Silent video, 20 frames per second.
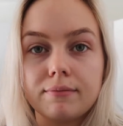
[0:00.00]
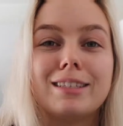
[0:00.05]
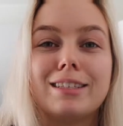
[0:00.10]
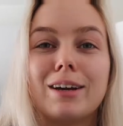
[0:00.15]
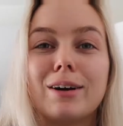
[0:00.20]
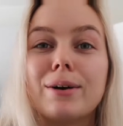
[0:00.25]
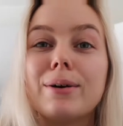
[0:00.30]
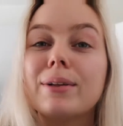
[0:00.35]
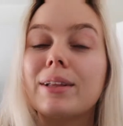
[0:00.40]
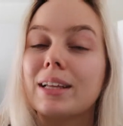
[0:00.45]

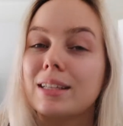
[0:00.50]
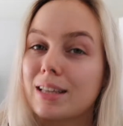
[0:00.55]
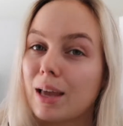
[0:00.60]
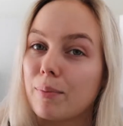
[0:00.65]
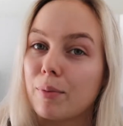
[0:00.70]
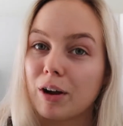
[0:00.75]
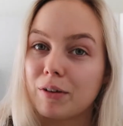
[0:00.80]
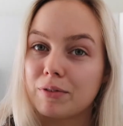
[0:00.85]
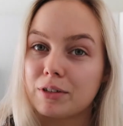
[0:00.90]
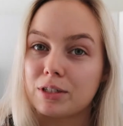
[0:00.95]
So let's get
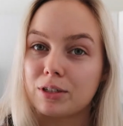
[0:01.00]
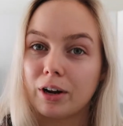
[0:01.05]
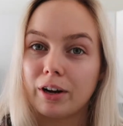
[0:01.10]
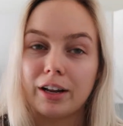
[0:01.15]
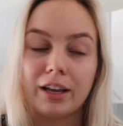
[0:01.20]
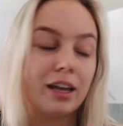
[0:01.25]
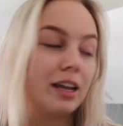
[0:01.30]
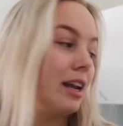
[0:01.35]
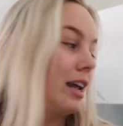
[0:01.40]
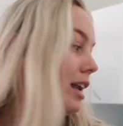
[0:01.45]
breakfast
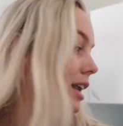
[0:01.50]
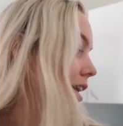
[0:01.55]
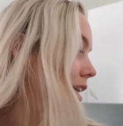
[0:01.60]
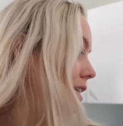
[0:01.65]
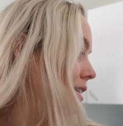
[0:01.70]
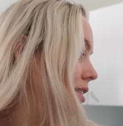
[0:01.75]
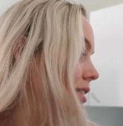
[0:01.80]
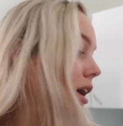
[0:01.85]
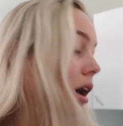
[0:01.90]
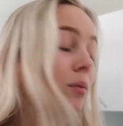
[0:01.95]
started. It
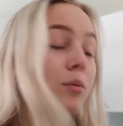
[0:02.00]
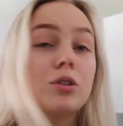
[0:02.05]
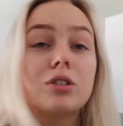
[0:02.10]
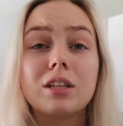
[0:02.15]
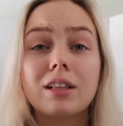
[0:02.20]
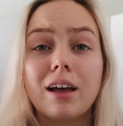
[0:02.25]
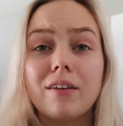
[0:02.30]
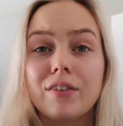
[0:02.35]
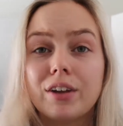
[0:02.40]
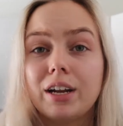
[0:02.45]
is almost
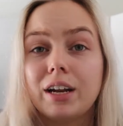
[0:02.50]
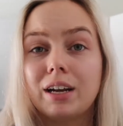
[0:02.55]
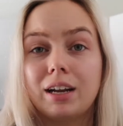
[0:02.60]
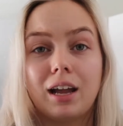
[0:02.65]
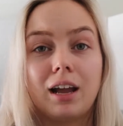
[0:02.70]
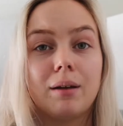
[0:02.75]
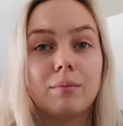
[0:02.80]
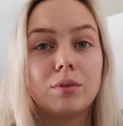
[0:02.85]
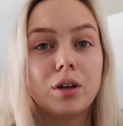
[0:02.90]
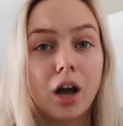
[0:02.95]
11 and
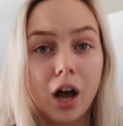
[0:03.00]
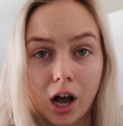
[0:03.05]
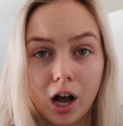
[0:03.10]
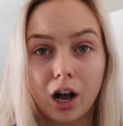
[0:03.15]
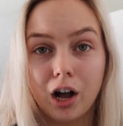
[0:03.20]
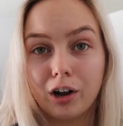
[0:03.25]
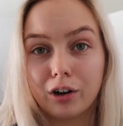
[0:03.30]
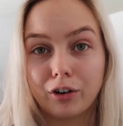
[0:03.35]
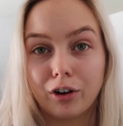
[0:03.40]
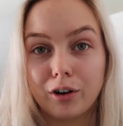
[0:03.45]
I am
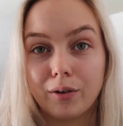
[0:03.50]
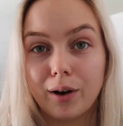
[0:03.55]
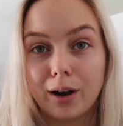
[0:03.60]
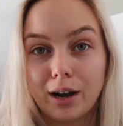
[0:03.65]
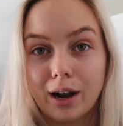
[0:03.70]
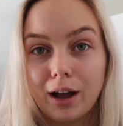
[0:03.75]
hungry right